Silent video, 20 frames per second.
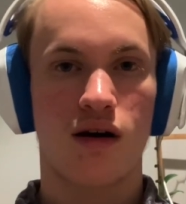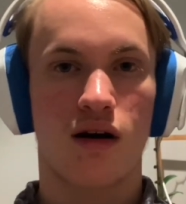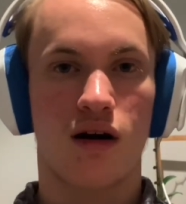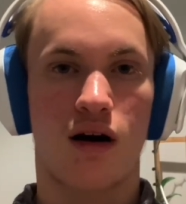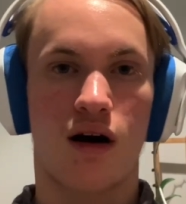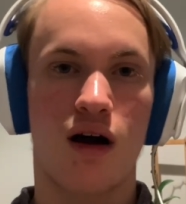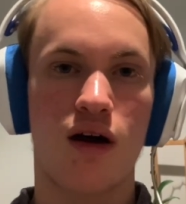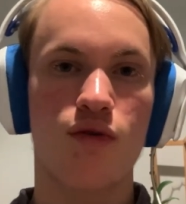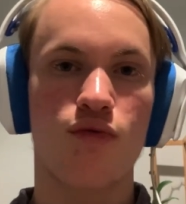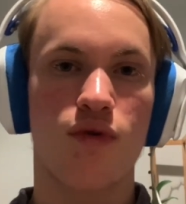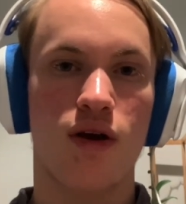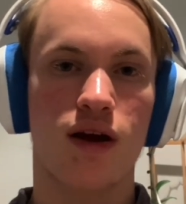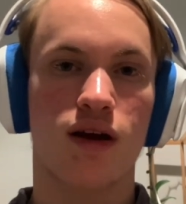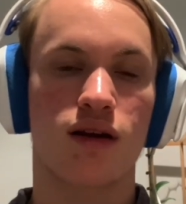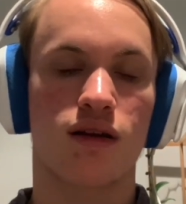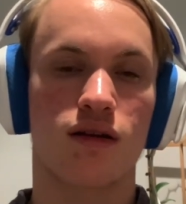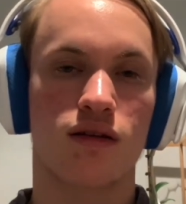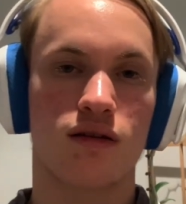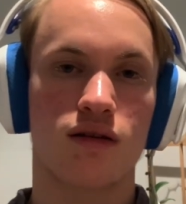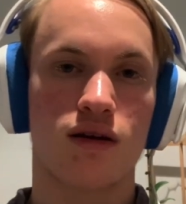I
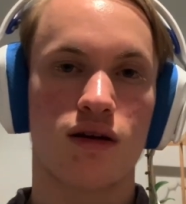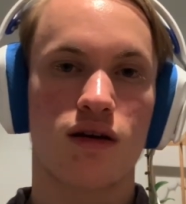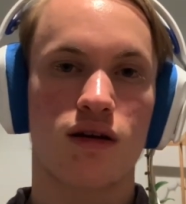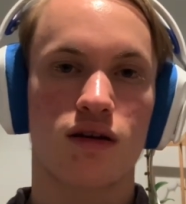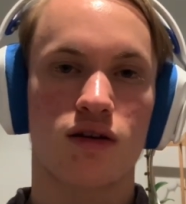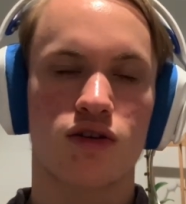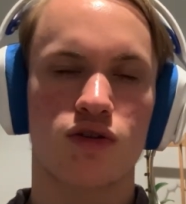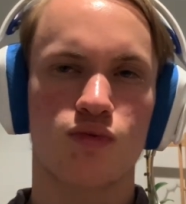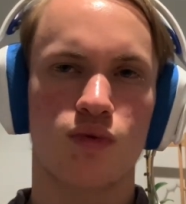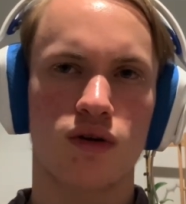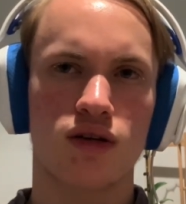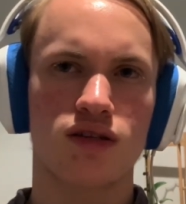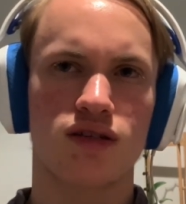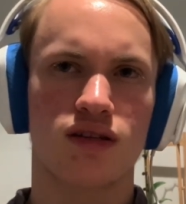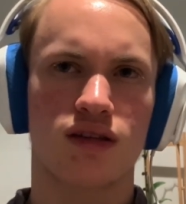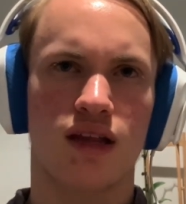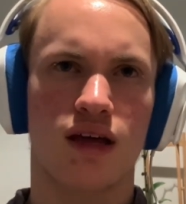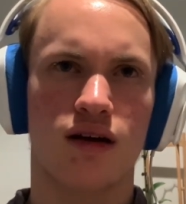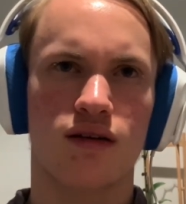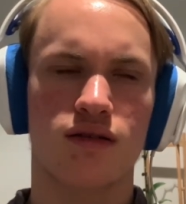reckon, because what is it
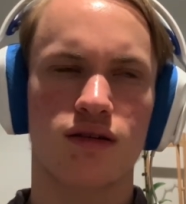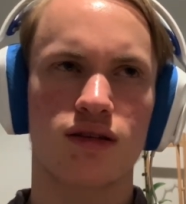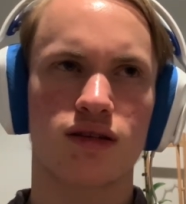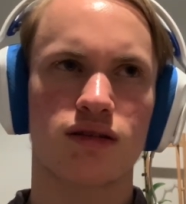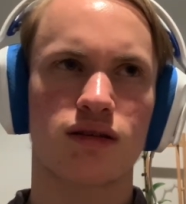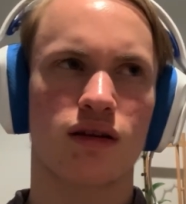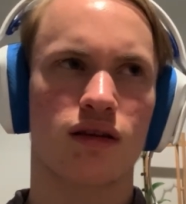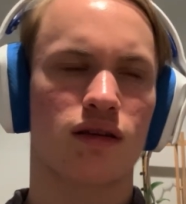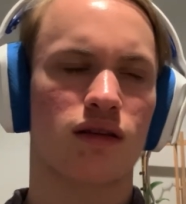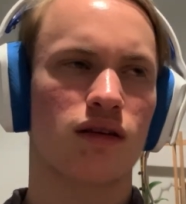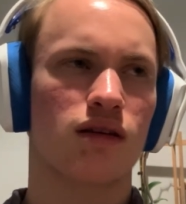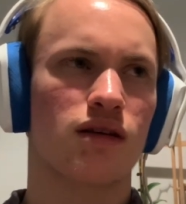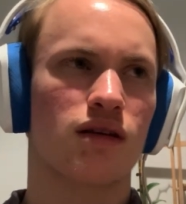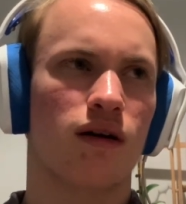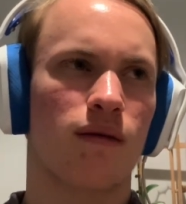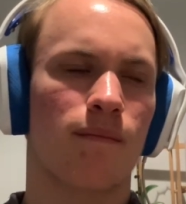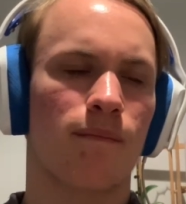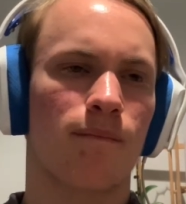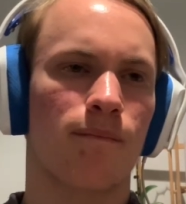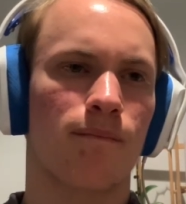now? It's like the,
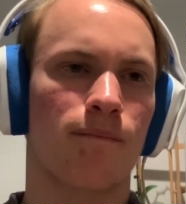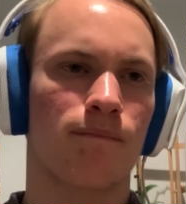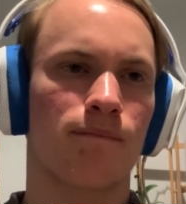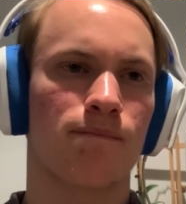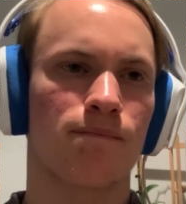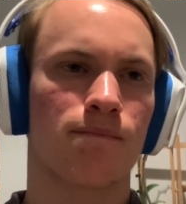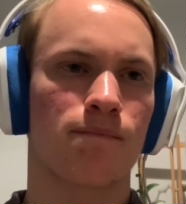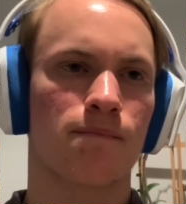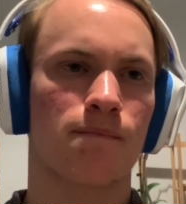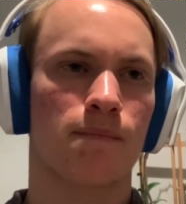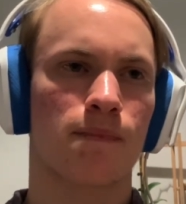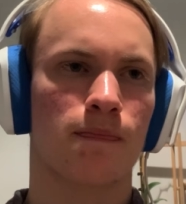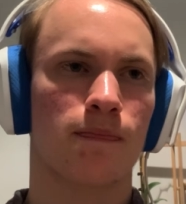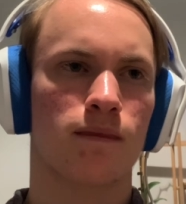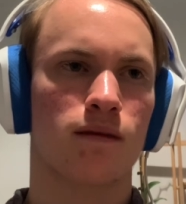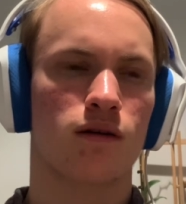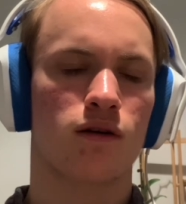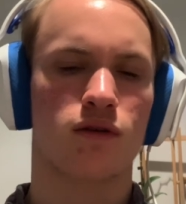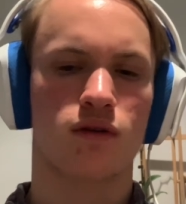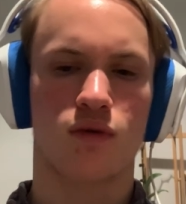
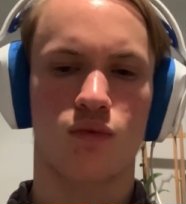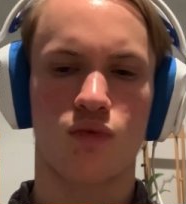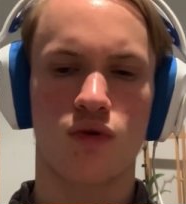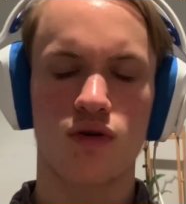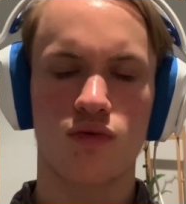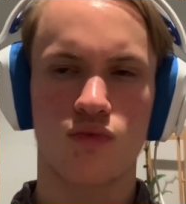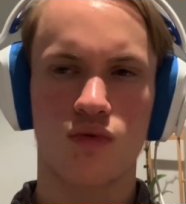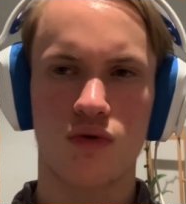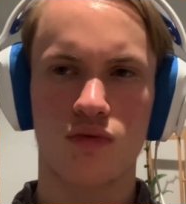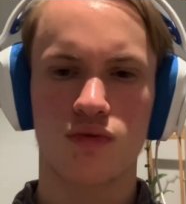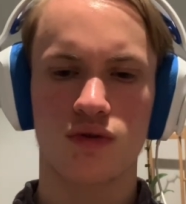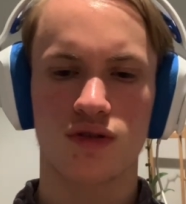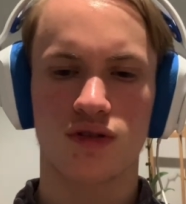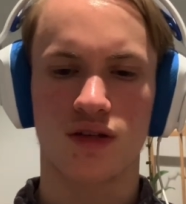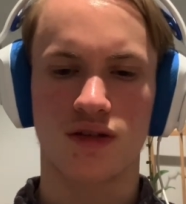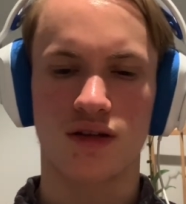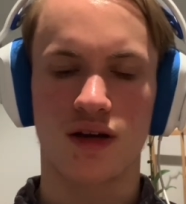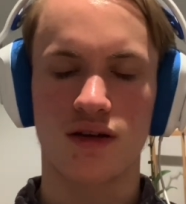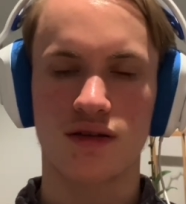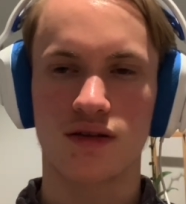hold on, what was the
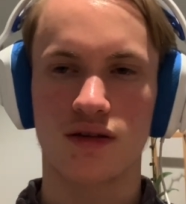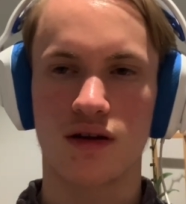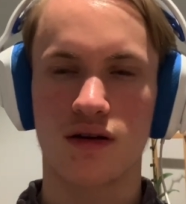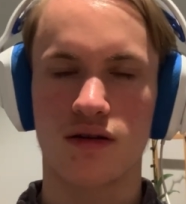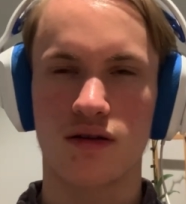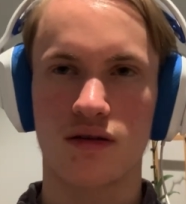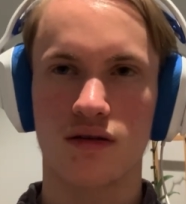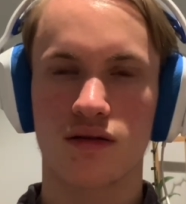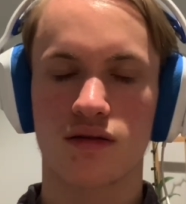date today?